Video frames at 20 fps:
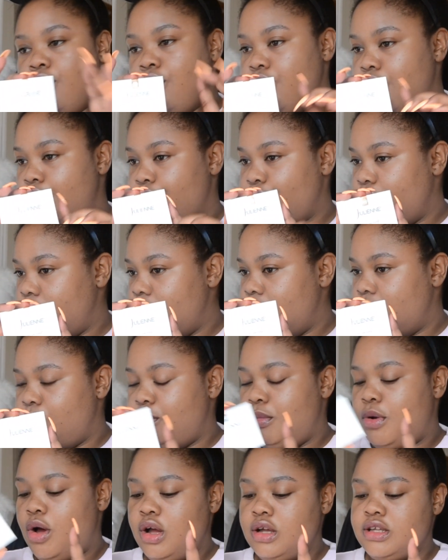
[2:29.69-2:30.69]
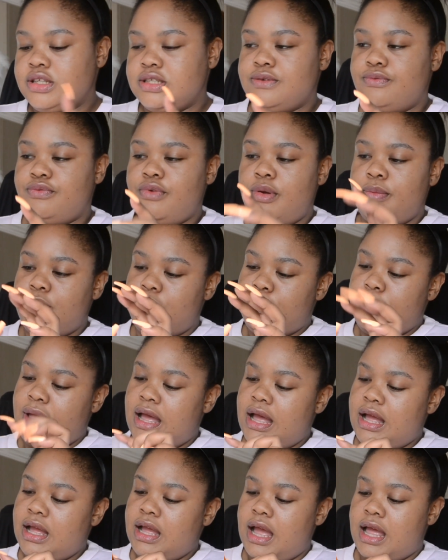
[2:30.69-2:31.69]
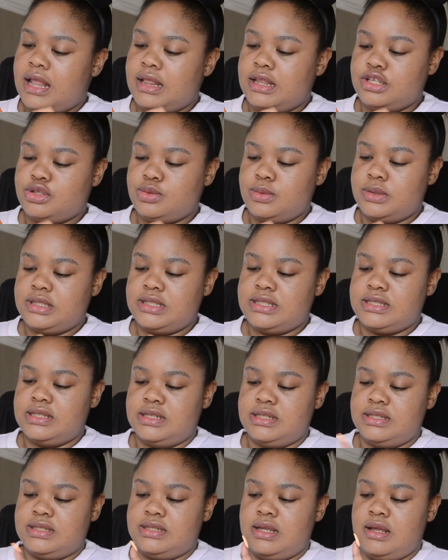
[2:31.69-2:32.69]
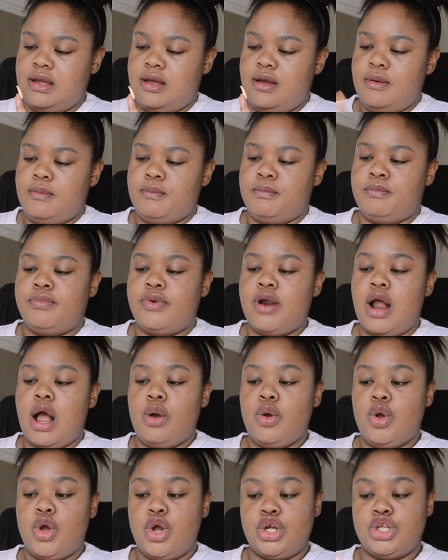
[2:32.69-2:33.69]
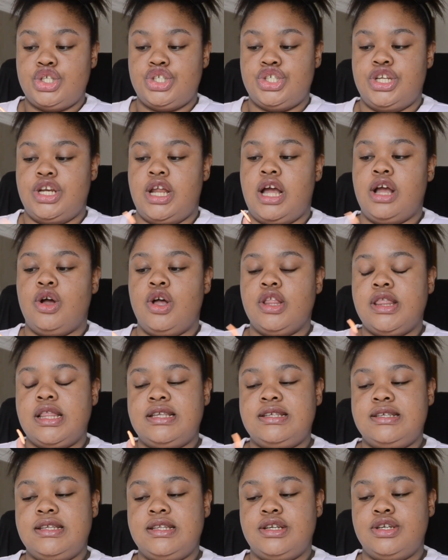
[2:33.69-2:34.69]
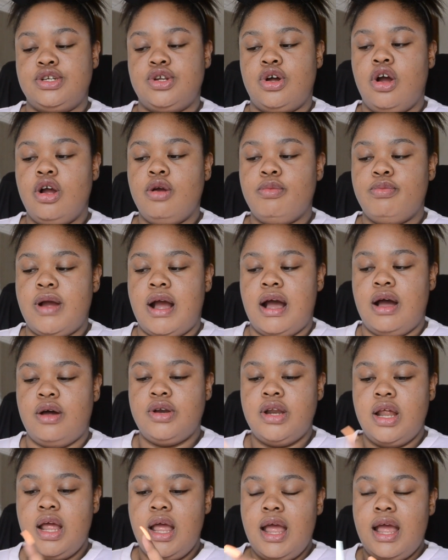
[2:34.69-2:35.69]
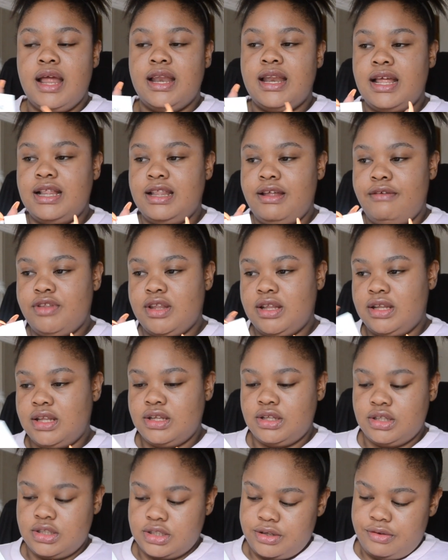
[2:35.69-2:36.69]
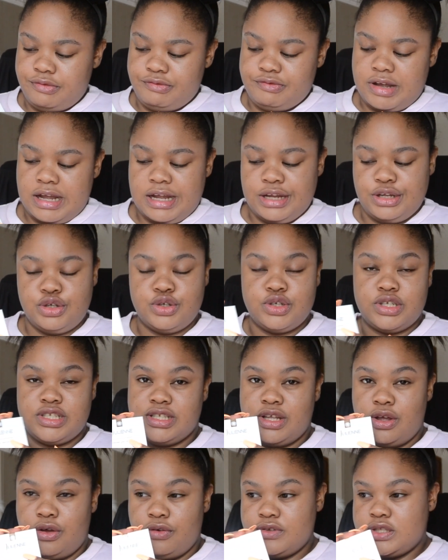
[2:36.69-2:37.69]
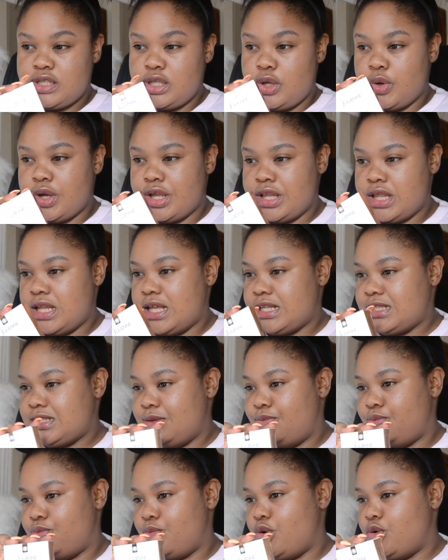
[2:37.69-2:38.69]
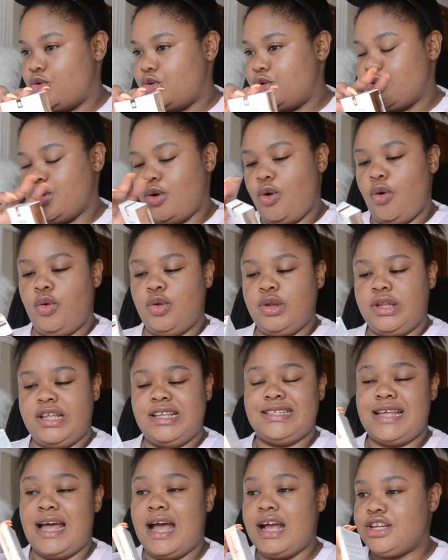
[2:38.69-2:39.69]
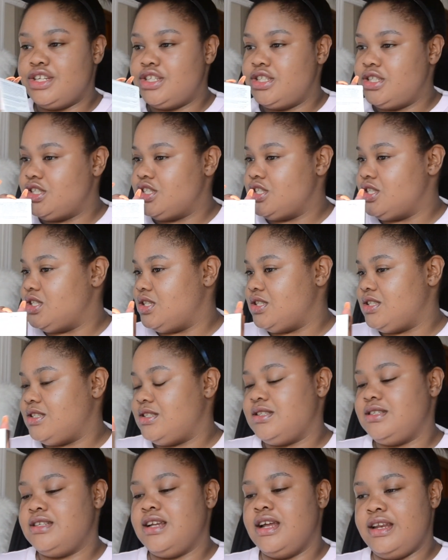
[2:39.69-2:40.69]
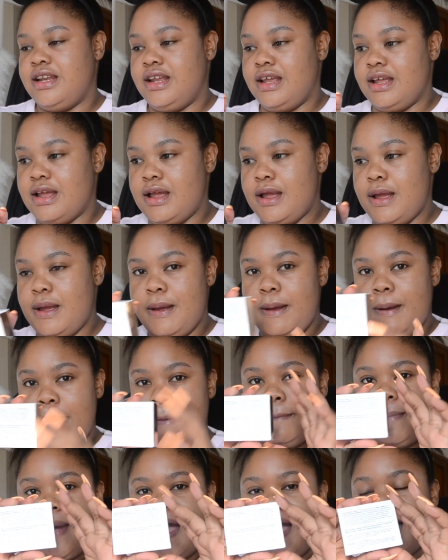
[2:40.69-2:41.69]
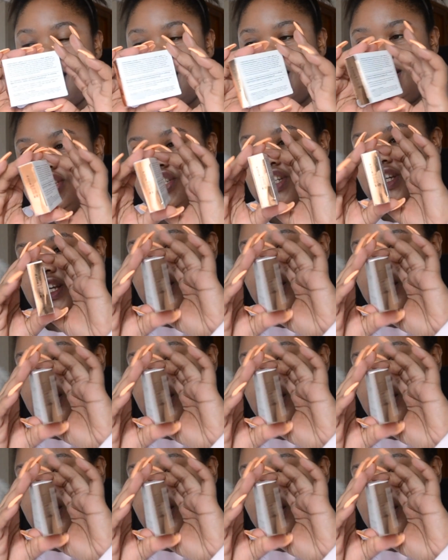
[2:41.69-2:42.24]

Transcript: another little box from the bag, and this one says brow cushion. I got this in dark brown, and I love the little define yourself slogan that's in rose gold. It's actually just stunning packaging.